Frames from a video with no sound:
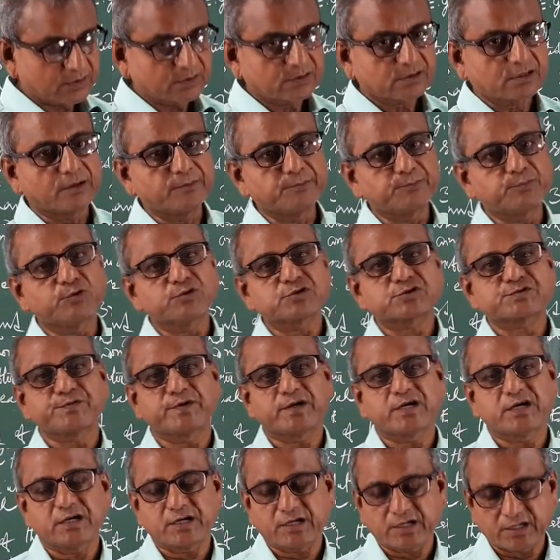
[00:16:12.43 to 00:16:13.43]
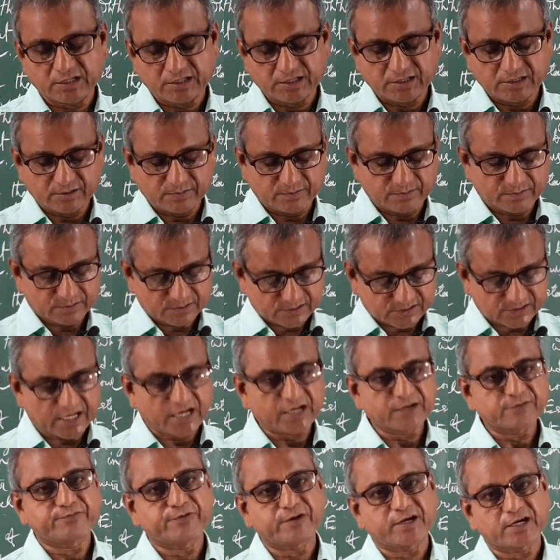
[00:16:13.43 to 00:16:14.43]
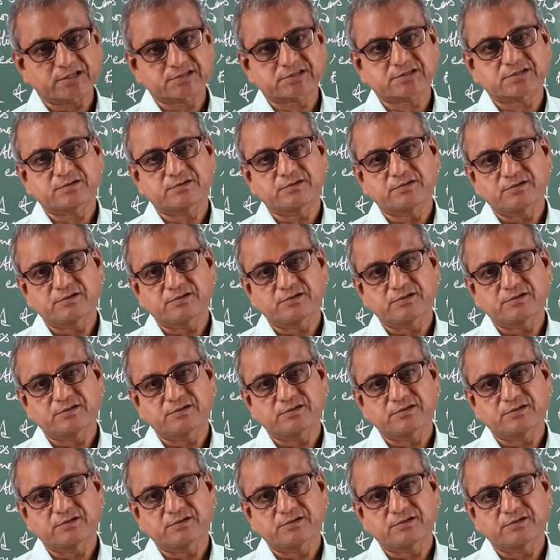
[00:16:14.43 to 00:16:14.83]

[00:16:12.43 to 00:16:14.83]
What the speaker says: composed for sung first.